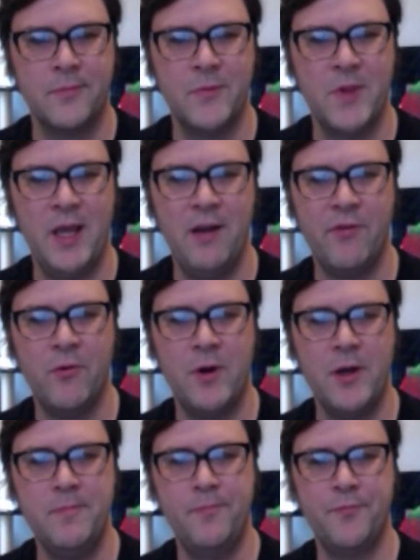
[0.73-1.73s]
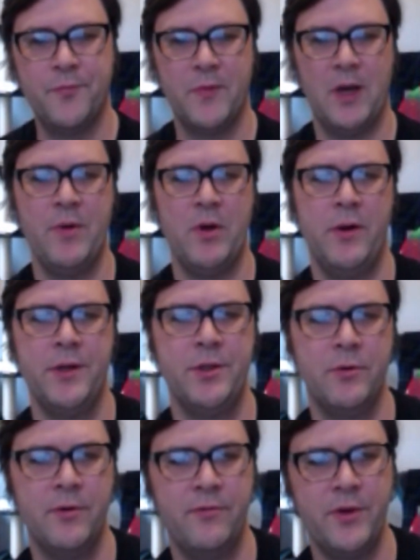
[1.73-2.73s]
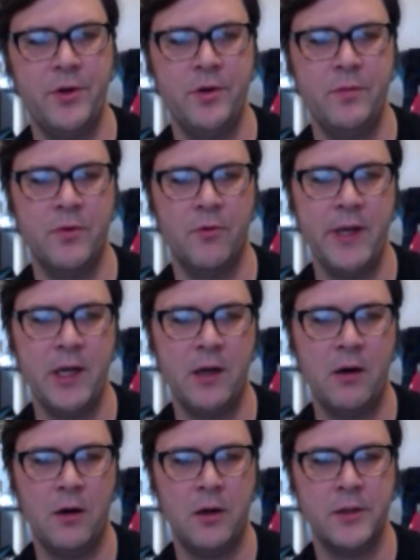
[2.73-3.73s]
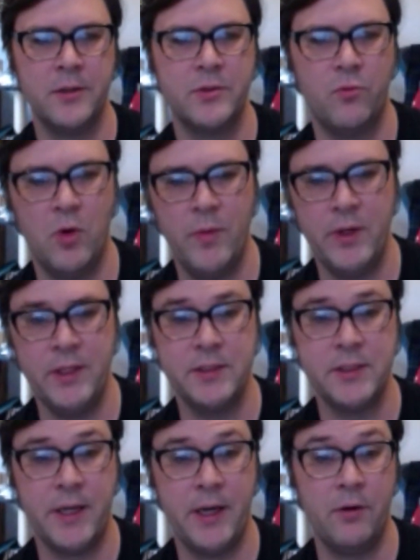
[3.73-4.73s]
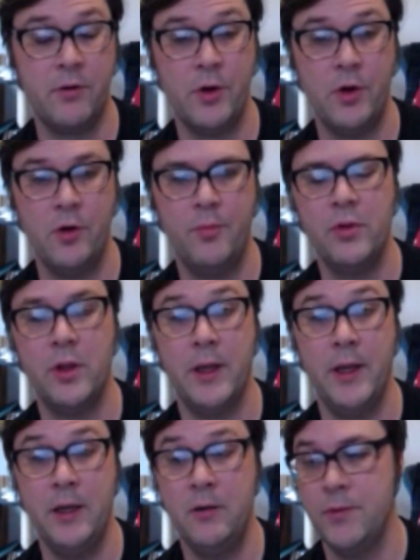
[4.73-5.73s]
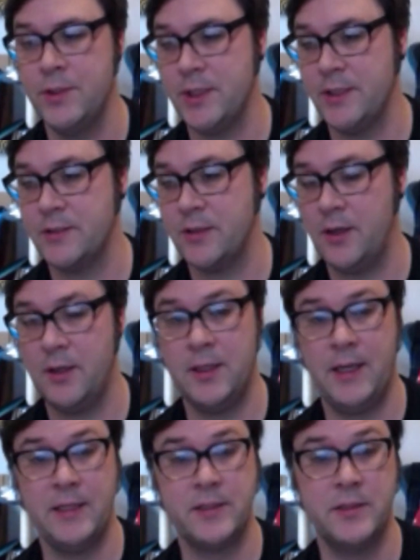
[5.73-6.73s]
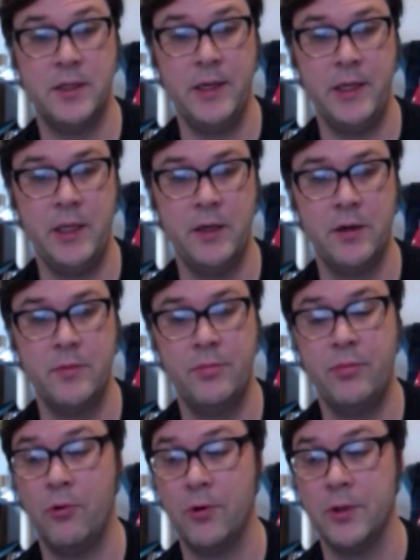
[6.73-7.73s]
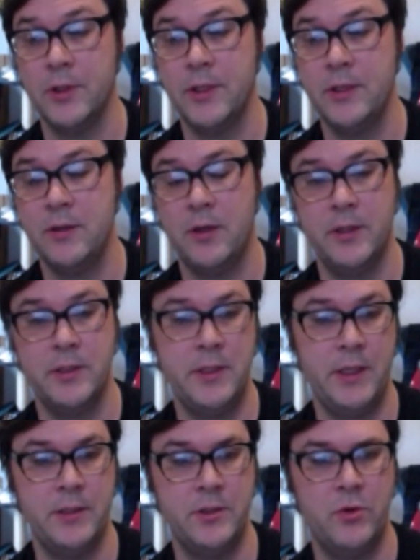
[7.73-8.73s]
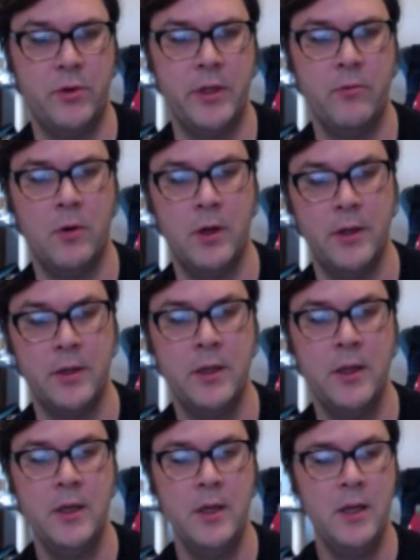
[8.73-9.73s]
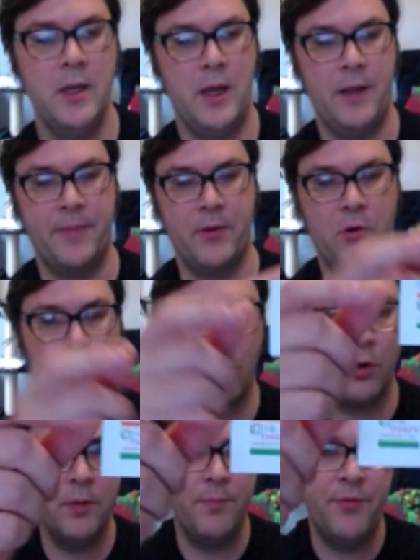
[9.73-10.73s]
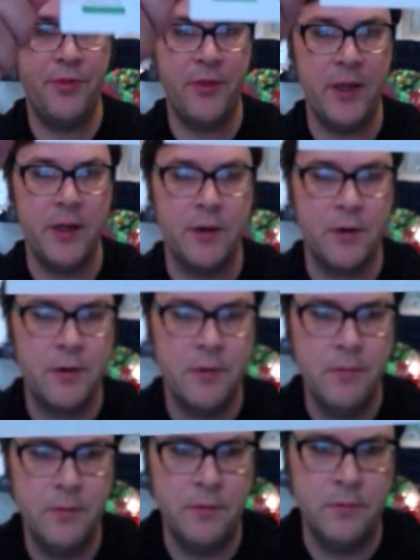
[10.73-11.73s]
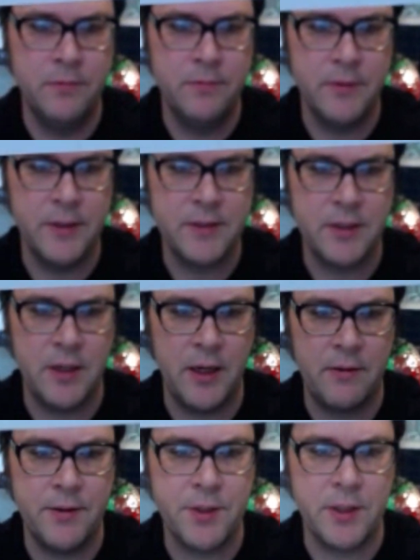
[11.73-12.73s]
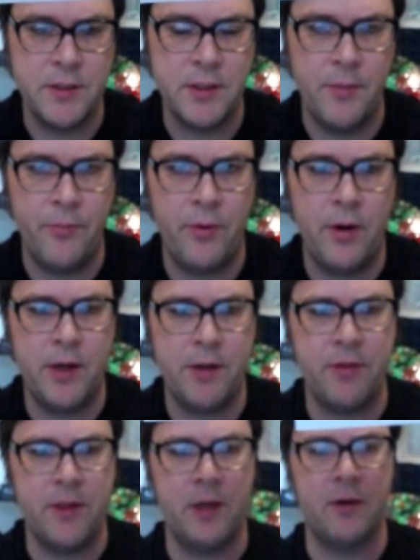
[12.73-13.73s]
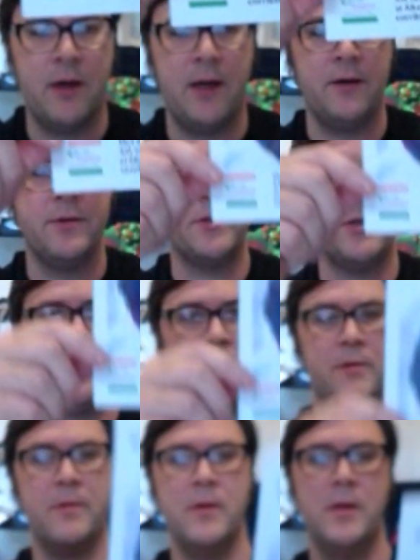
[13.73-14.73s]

Hey everyone, I'm going to review Marina Carr's Woman and Scarecrow play, which I saw last night here in Portland on 10/21 at the Corrib Theatre. It's an Irish contemporary theater house here.